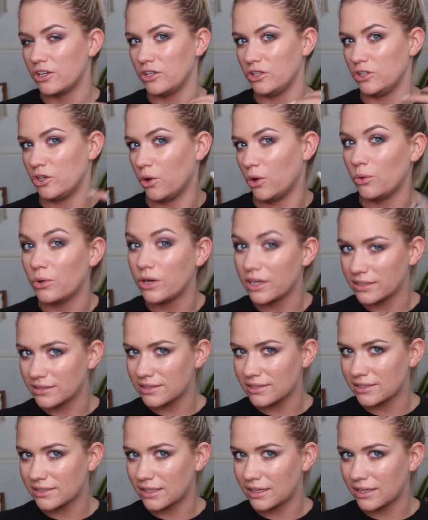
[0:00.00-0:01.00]
yoga
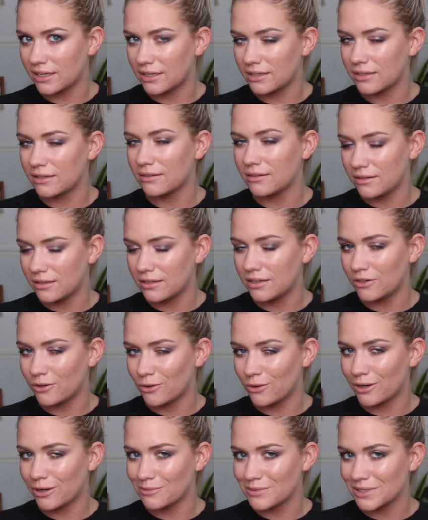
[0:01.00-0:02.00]
skin, you
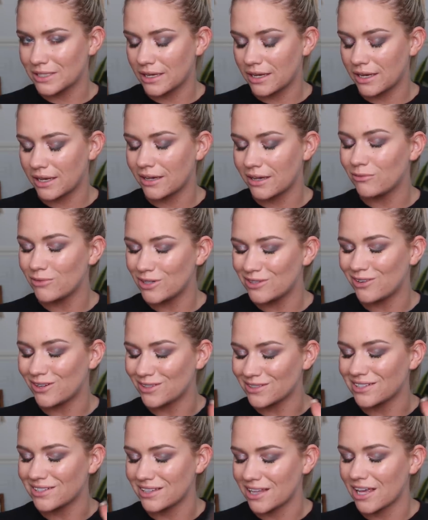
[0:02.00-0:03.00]
know what I'm saying? We've
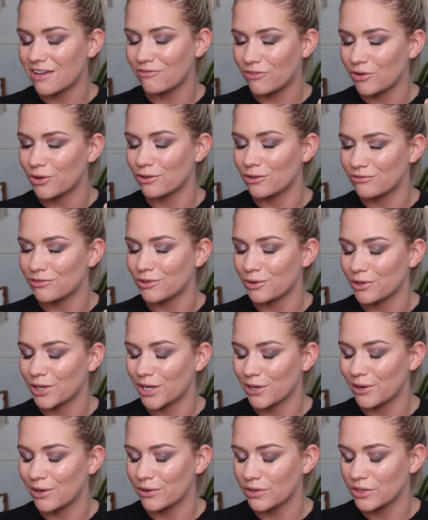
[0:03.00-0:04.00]
all seen that photo
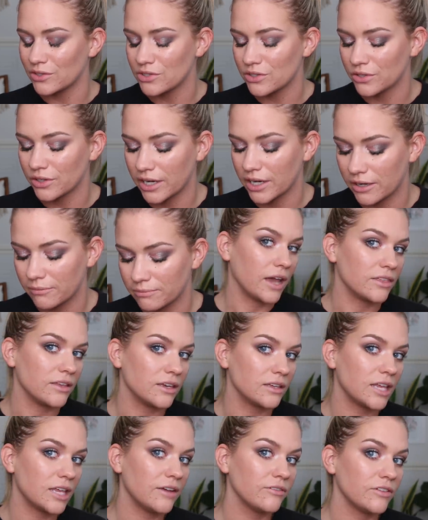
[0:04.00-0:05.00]
floating around Instagram. I
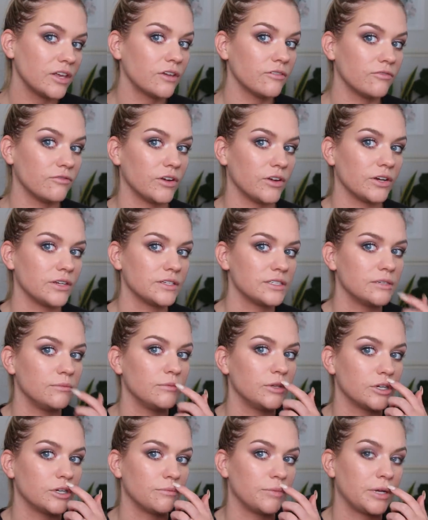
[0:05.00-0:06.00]
think they have like a very
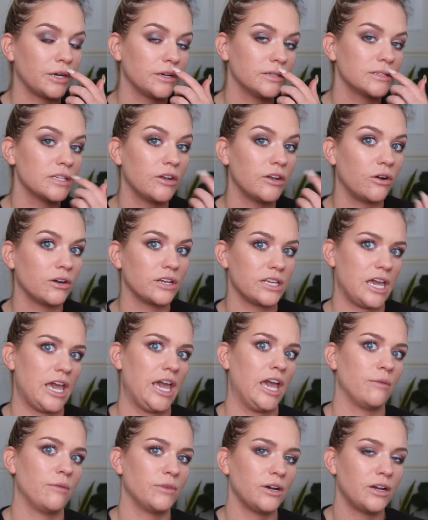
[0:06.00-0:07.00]
similar appearance, and on
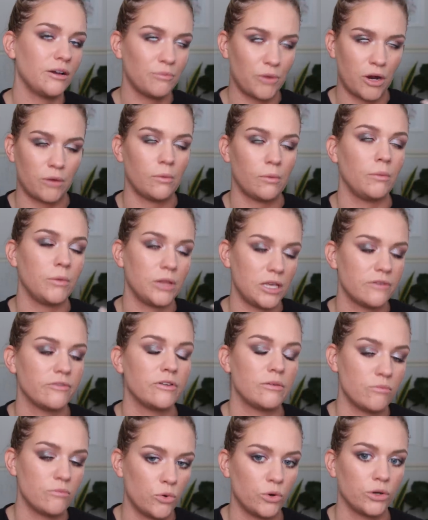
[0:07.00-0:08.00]
camera, probably
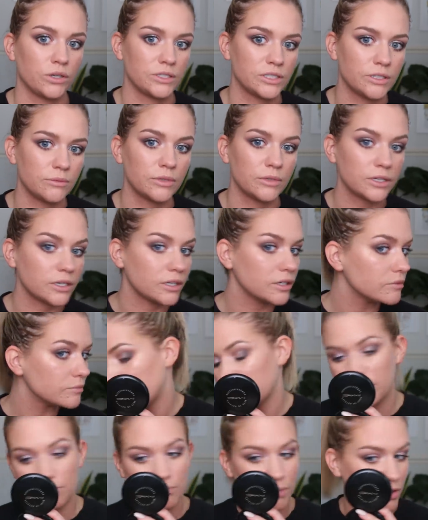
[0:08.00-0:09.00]
even more similar.
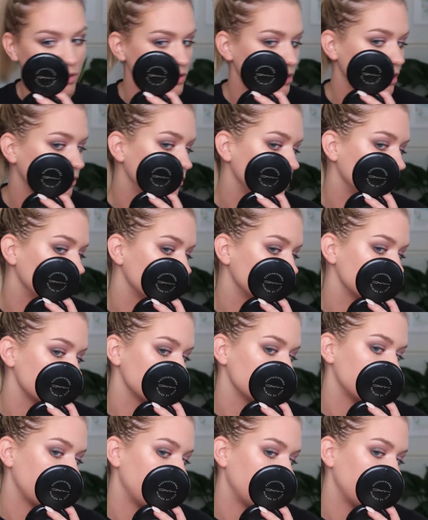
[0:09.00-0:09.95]
But in person, I feel like there's just